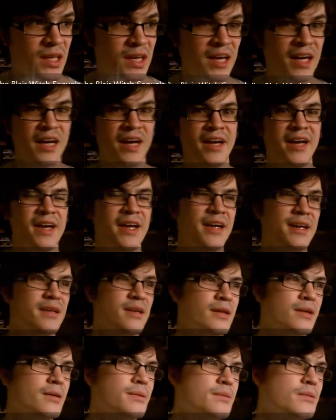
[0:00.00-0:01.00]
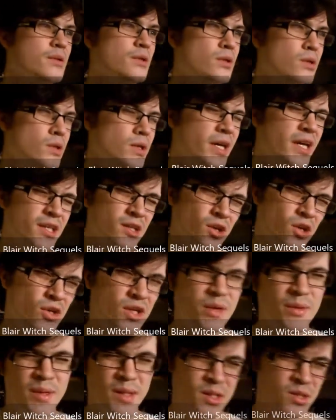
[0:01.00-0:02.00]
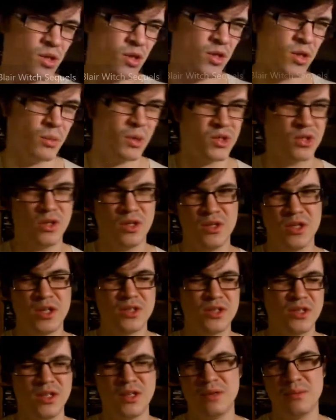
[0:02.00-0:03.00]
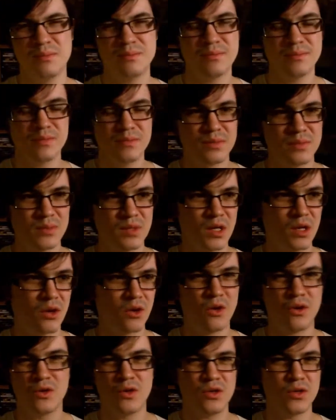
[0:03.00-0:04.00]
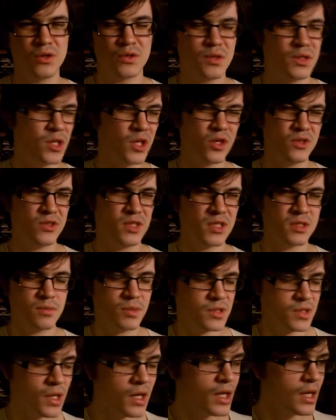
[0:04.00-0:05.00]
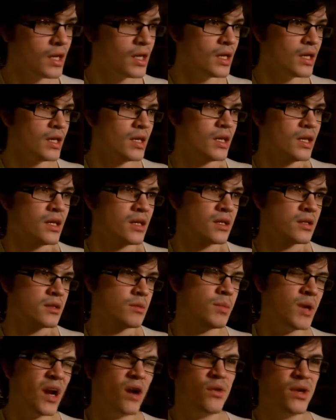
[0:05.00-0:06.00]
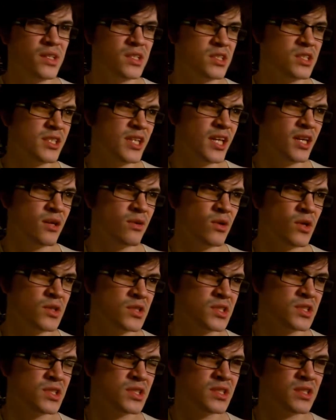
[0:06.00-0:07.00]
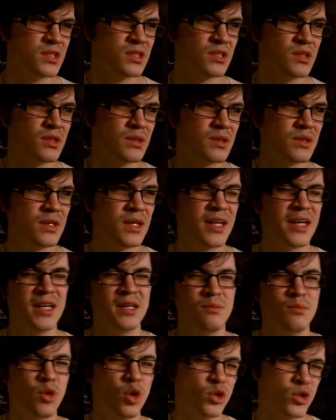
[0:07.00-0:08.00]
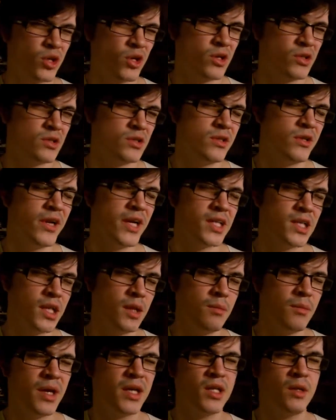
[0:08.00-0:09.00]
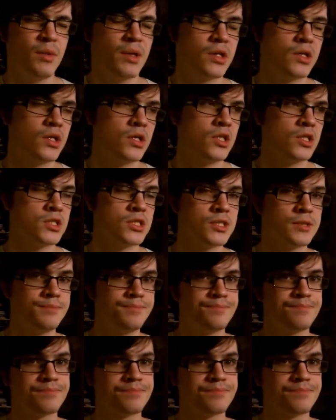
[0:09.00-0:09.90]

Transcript: Later on I will talk about another horror genres, but the Blair Witch sequels I'm pointing out directly mainly because